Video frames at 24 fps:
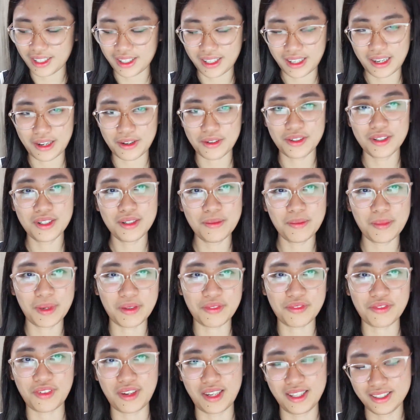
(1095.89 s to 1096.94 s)
era, my
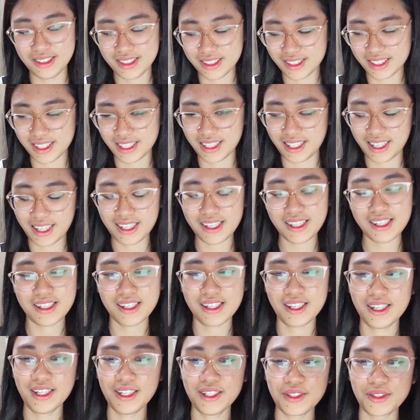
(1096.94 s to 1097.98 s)
friends and I.
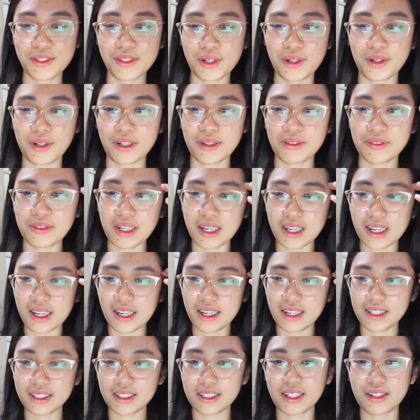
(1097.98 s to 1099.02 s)
So
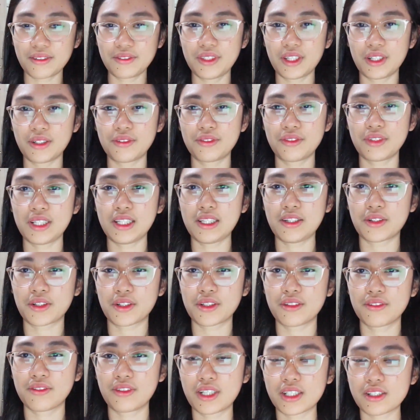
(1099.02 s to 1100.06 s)
I have not really
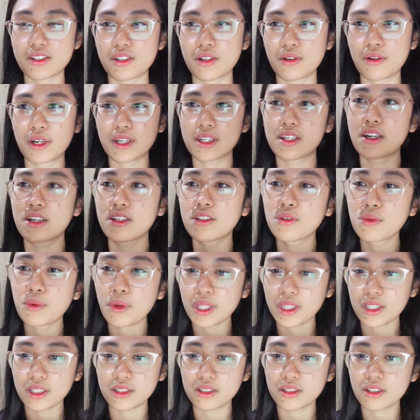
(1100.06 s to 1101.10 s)
heard of EXO. I
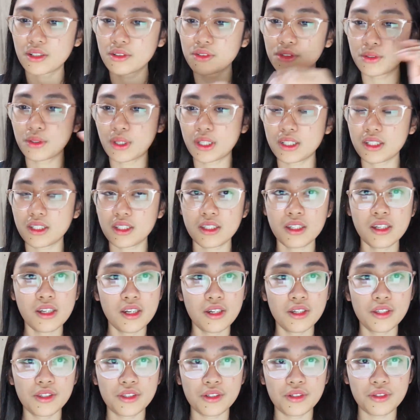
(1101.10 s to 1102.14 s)
graduated around
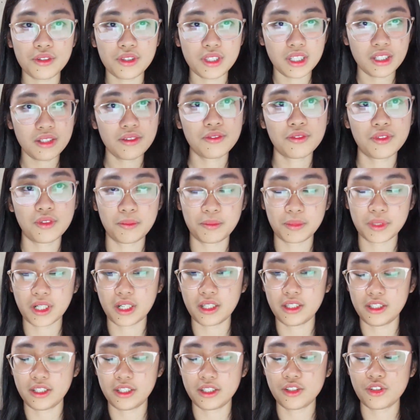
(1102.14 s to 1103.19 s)
2013 from
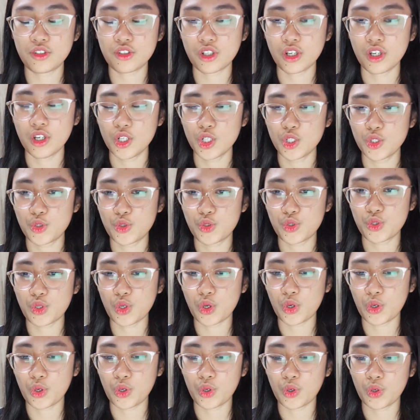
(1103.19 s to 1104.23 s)
college,
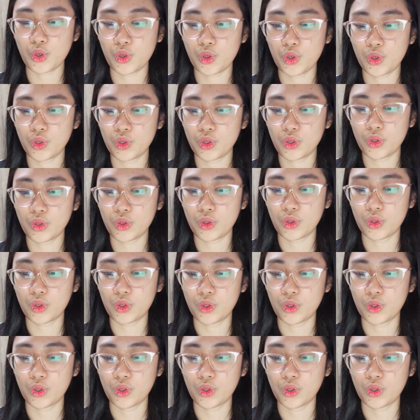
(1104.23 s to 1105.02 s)
so